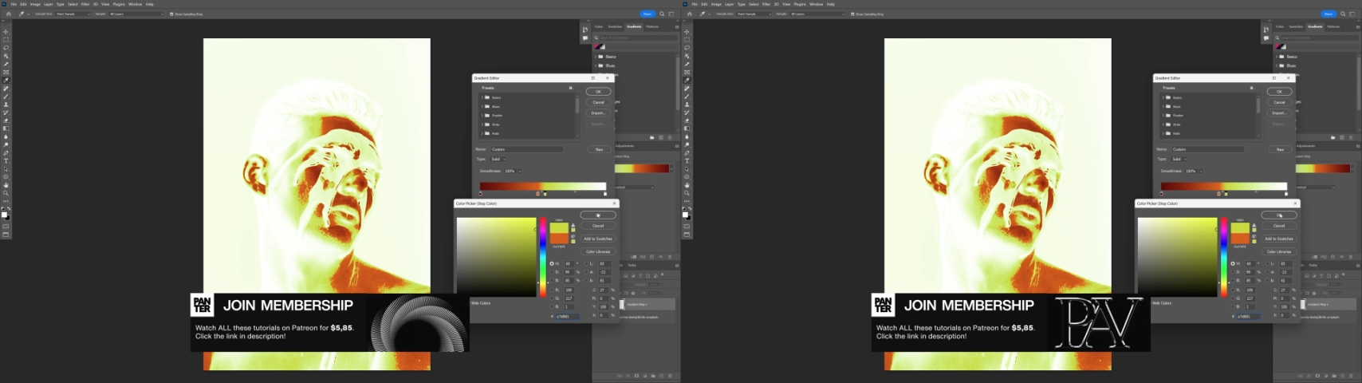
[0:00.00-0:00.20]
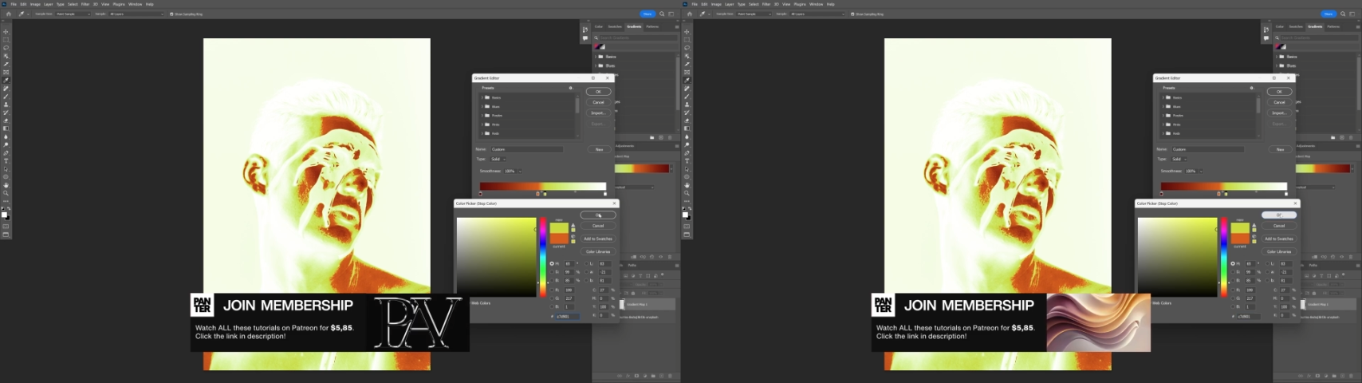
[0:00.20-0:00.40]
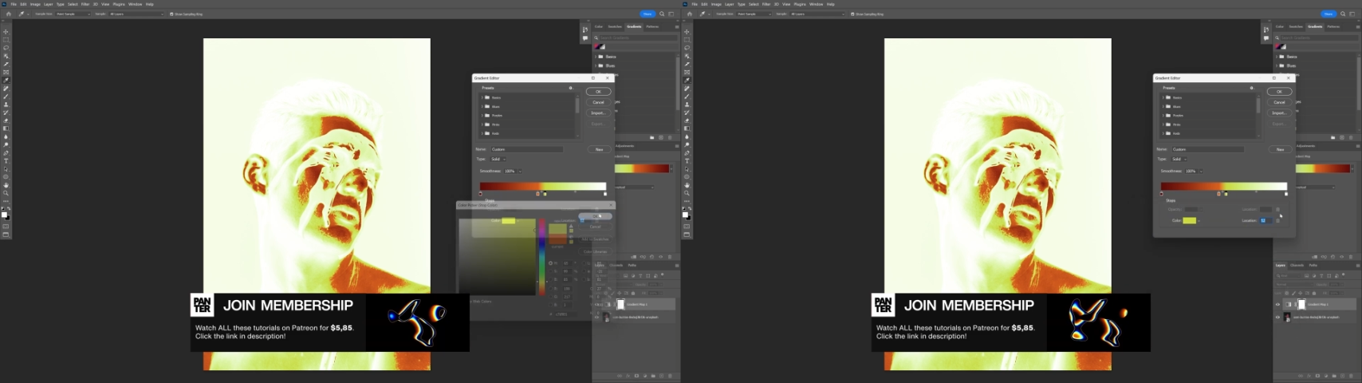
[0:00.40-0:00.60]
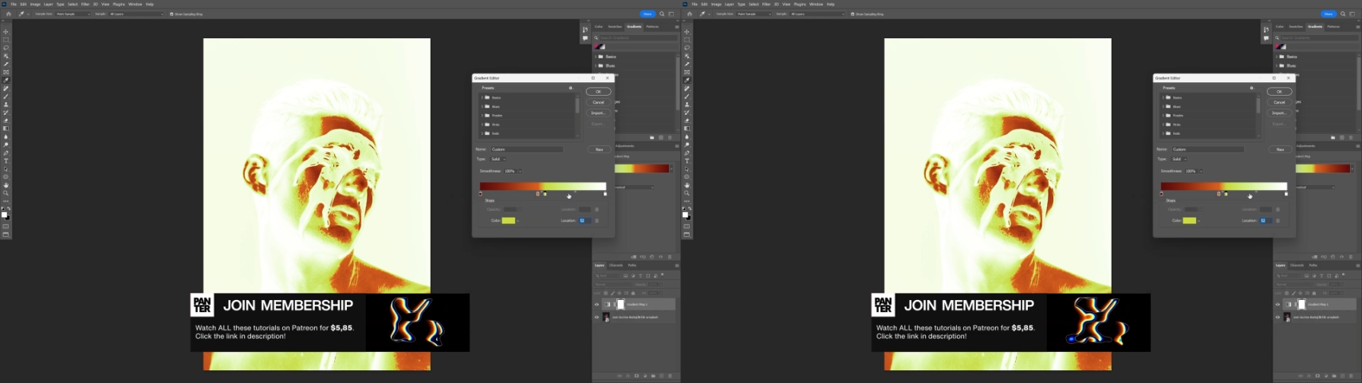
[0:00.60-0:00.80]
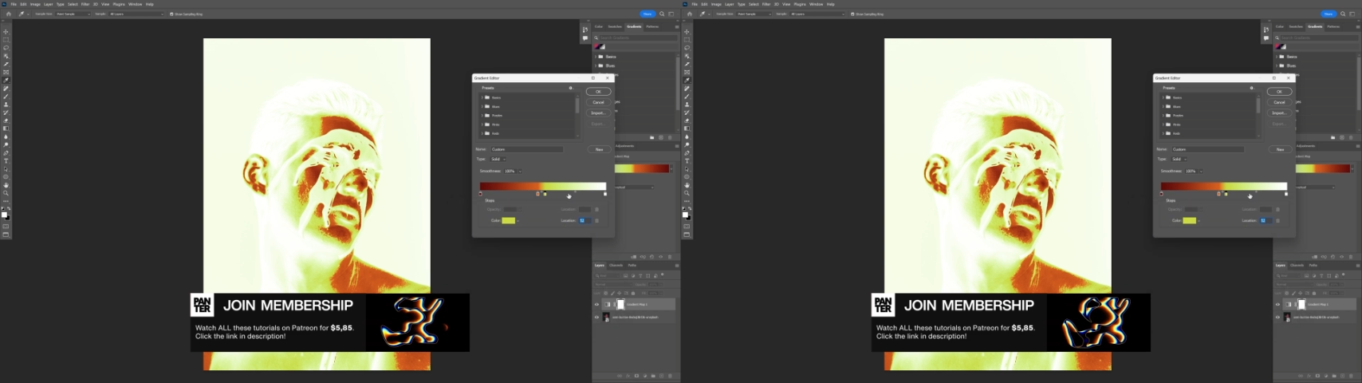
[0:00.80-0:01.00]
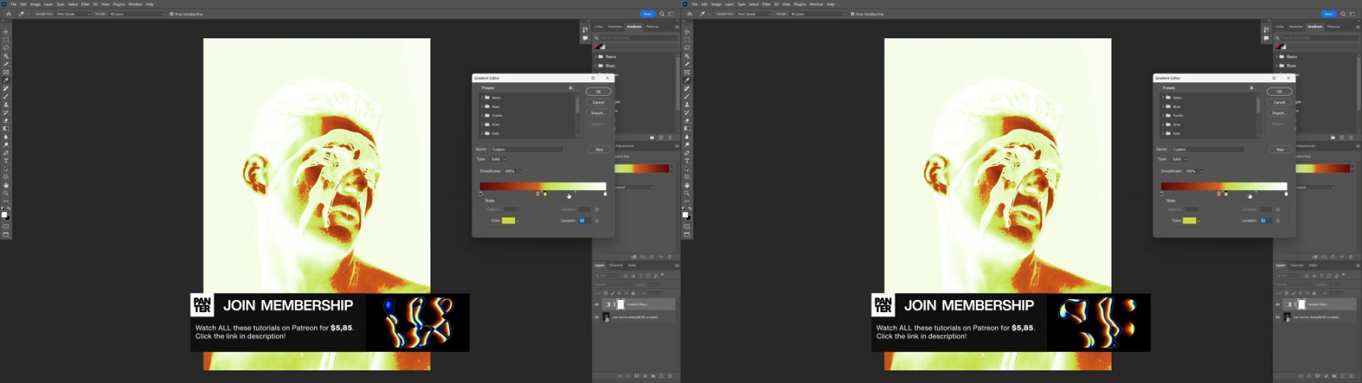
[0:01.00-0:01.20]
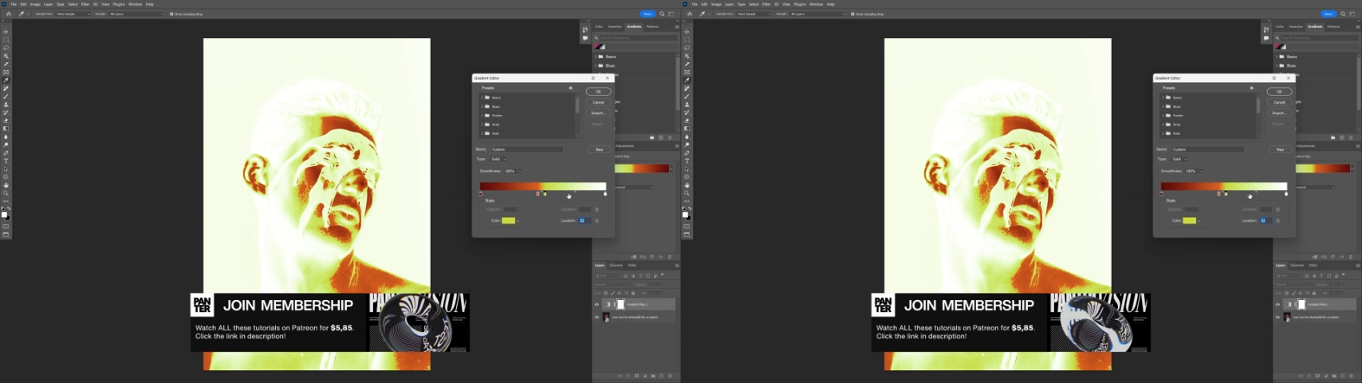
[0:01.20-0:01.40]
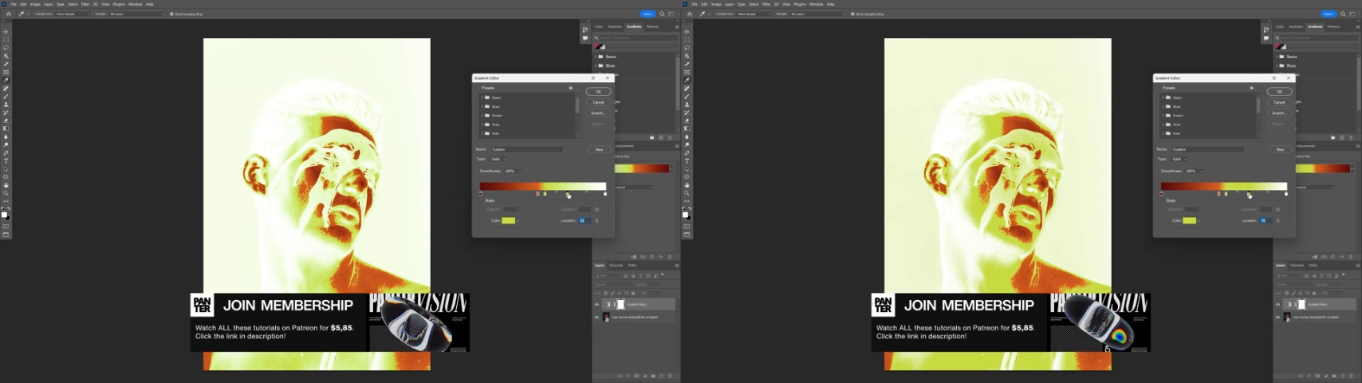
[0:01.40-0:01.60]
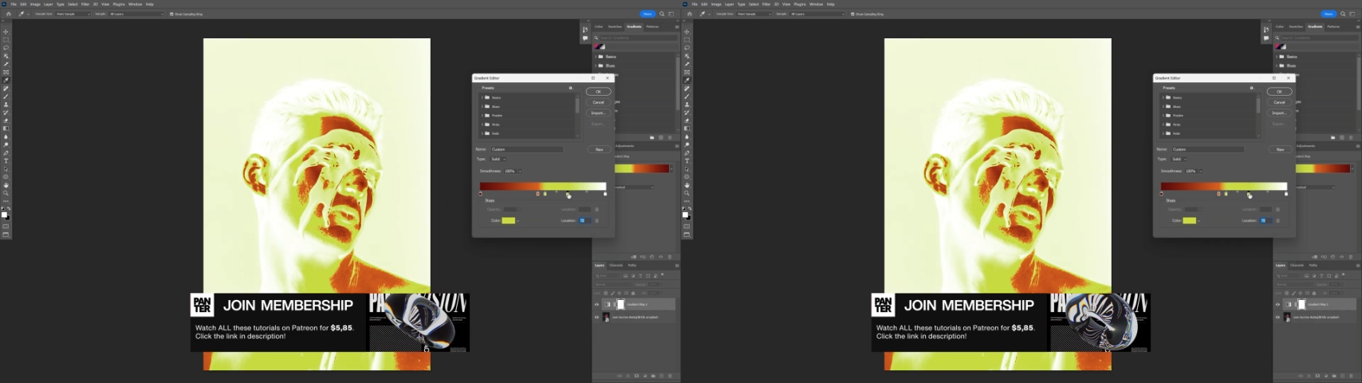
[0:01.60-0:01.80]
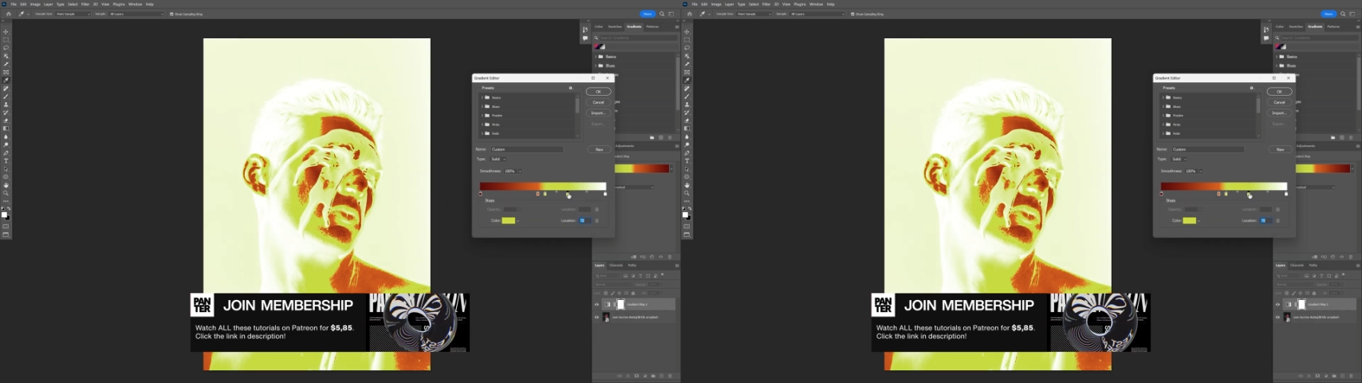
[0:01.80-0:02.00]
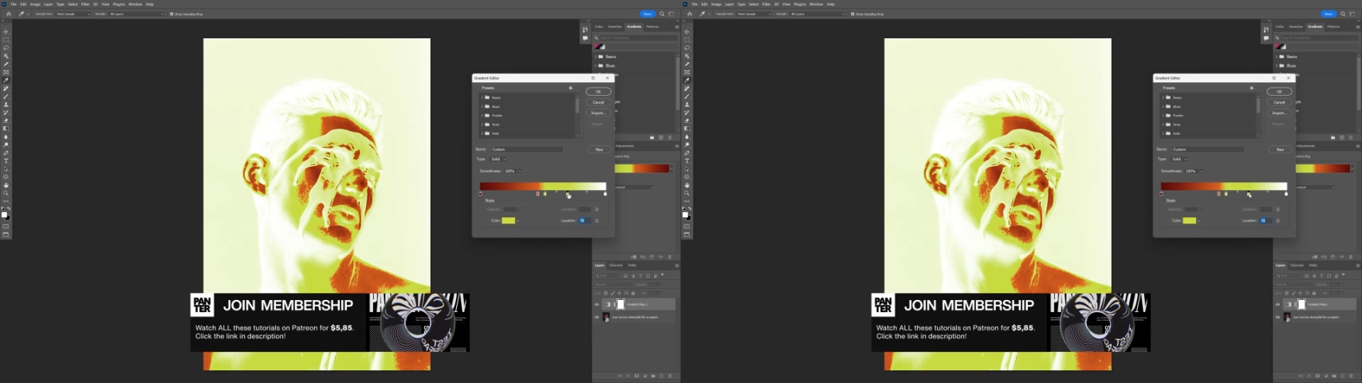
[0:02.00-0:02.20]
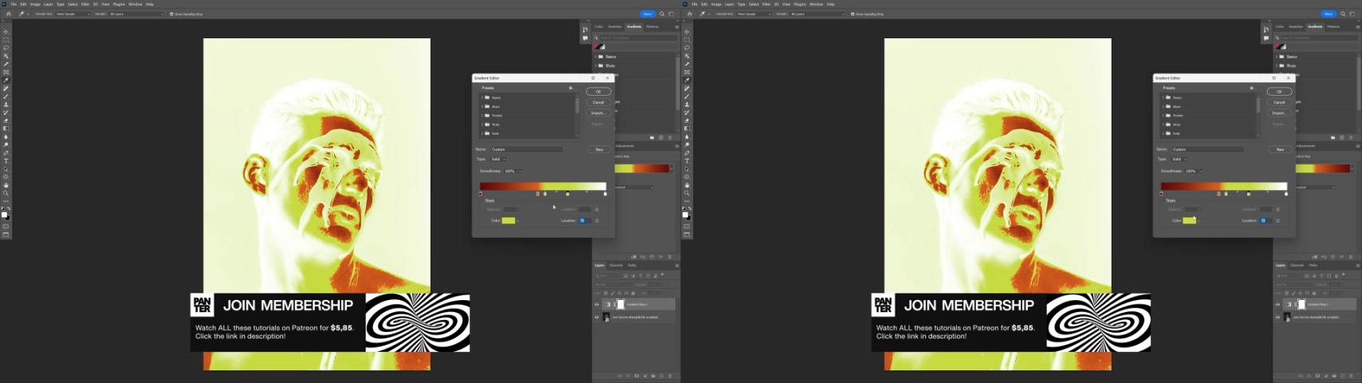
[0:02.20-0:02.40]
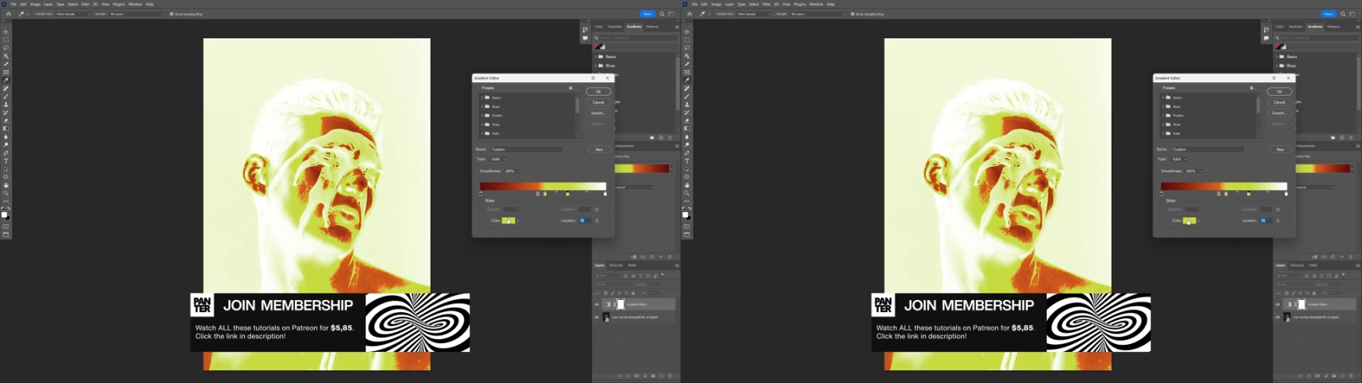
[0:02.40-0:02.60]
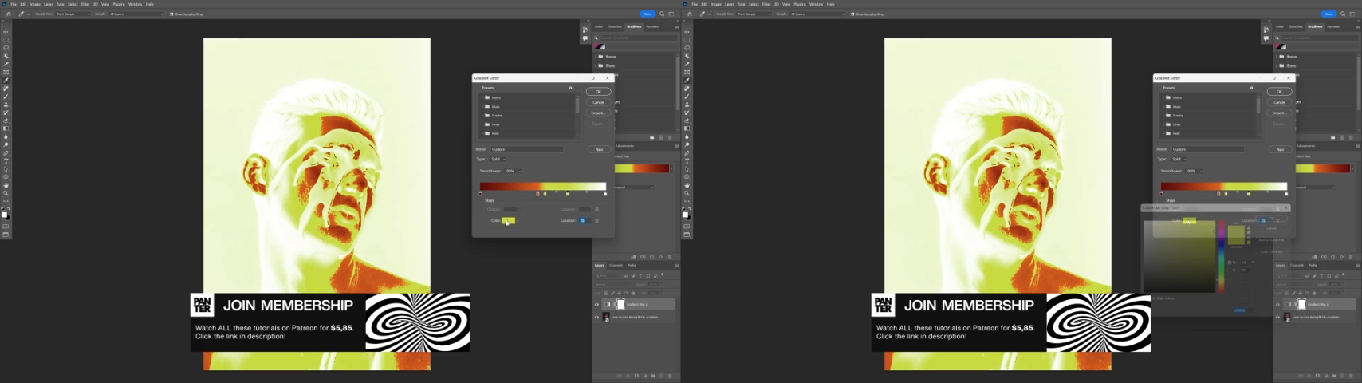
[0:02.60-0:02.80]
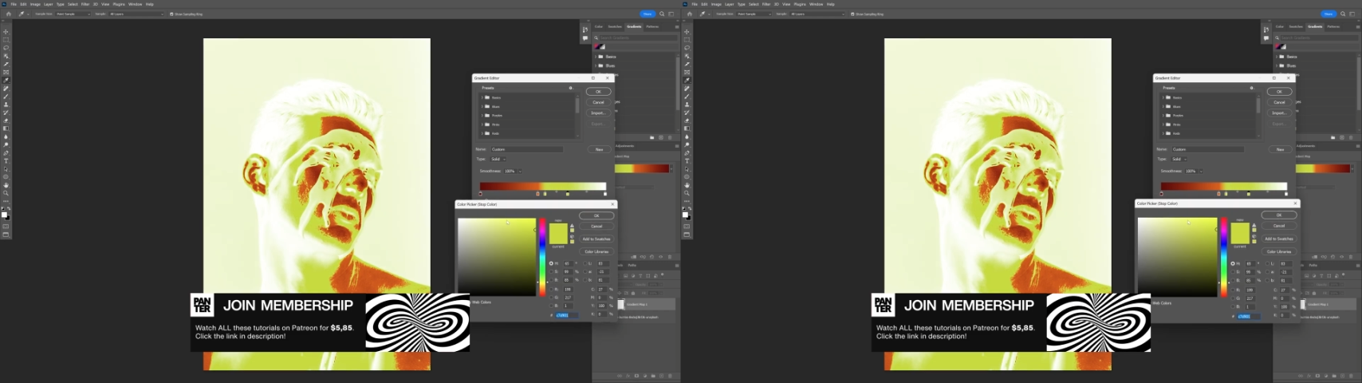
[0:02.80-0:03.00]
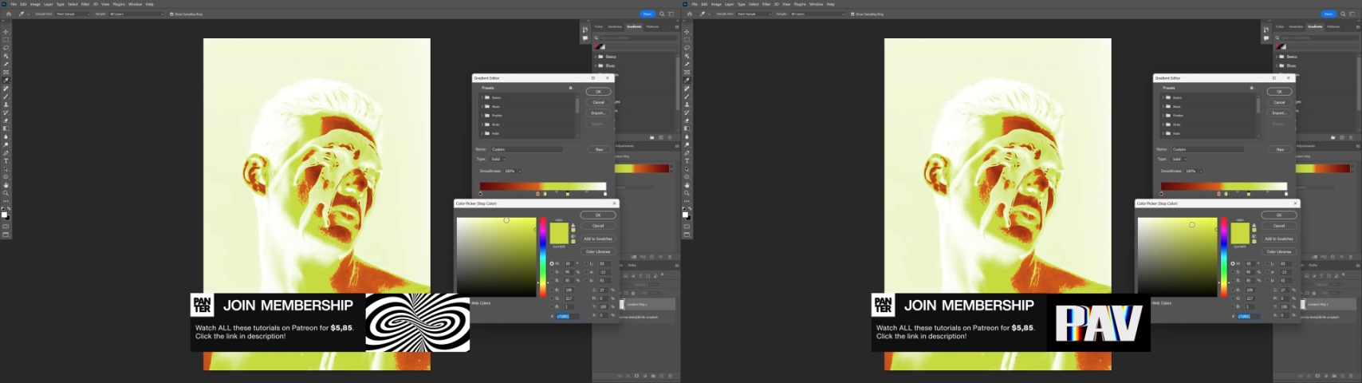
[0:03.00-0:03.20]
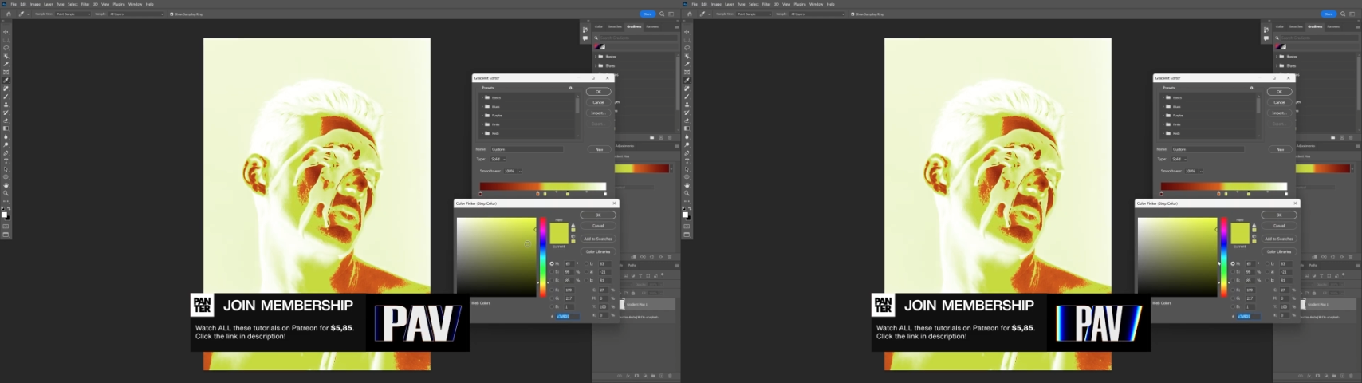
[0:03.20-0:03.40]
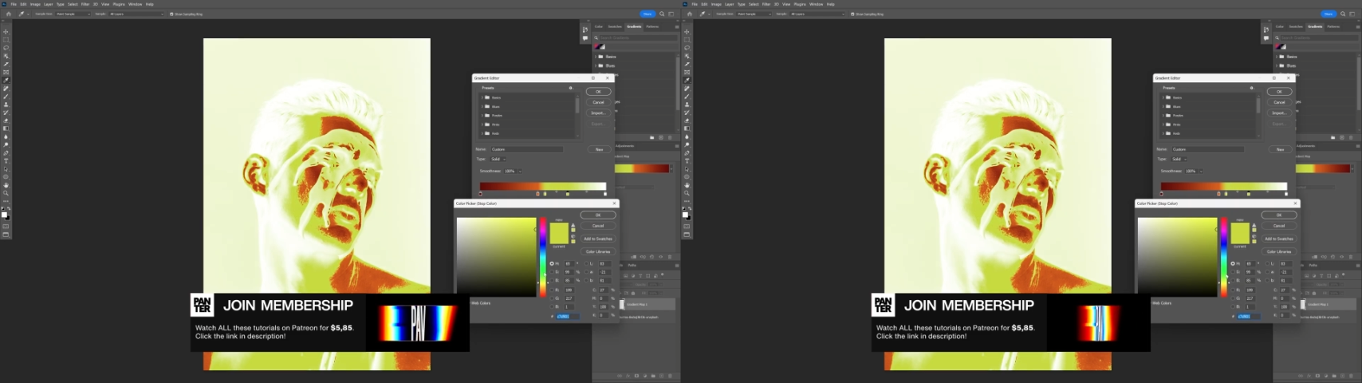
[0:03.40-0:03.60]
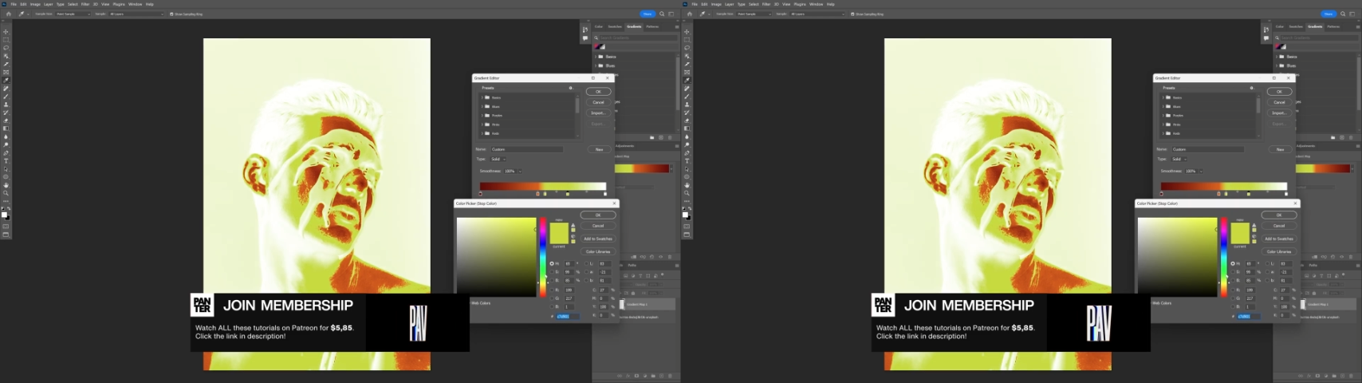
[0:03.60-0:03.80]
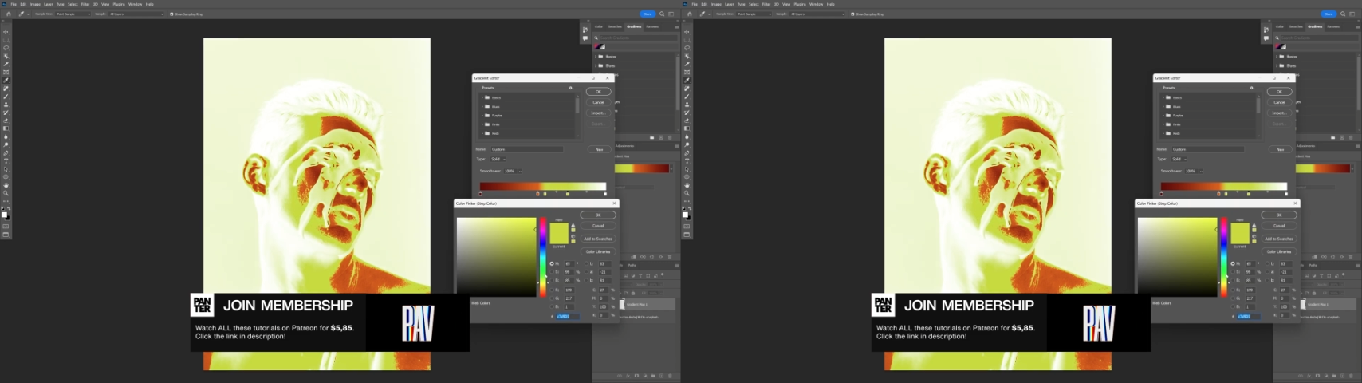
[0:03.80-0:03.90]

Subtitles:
(no speaker visible)